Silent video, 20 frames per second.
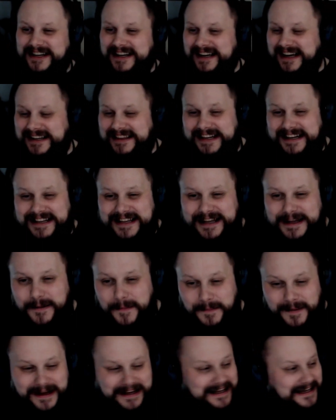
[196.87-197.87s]
and then I'm
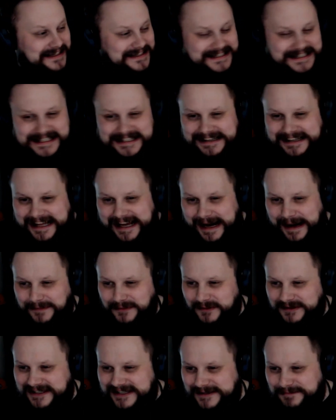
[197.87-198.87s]
getting like
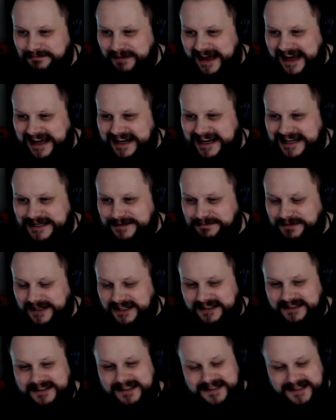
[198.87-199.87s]
slammed with this badass
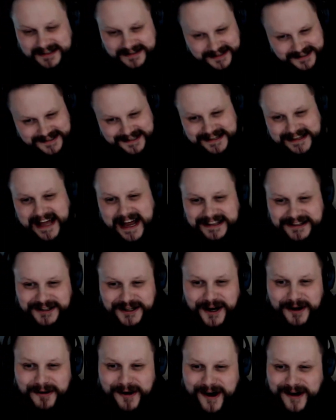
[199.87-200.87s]
beat. There's a lot to
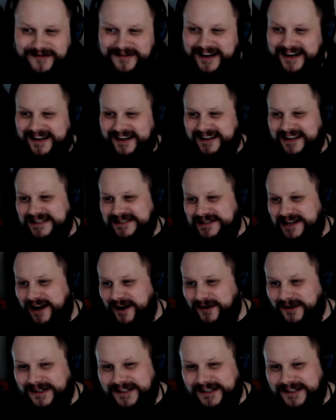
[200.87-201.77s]
go on right here. Let's go.